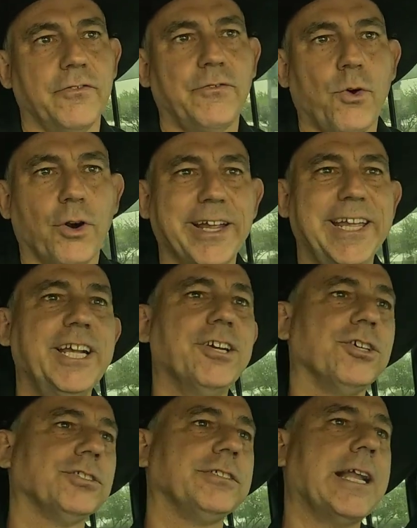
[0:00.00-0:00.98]
for
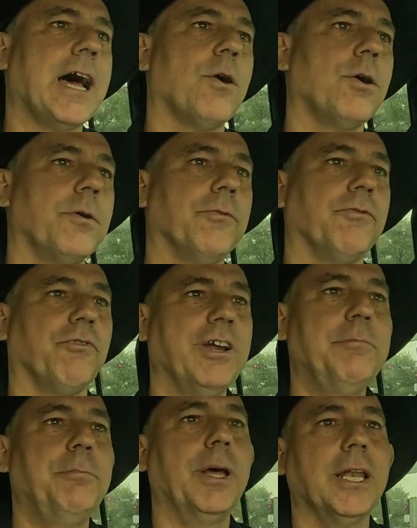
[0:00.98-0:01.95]
years now of
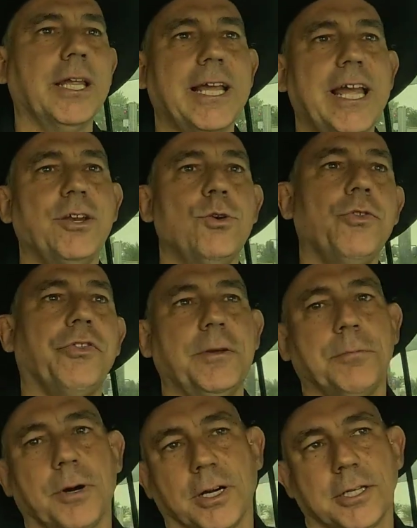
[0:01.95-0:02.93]
rebuilding a new
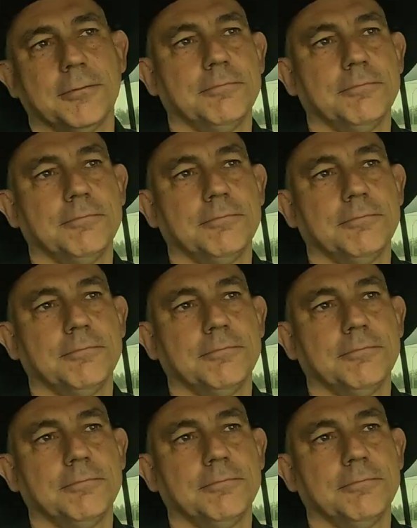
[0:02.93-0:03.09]
theme park.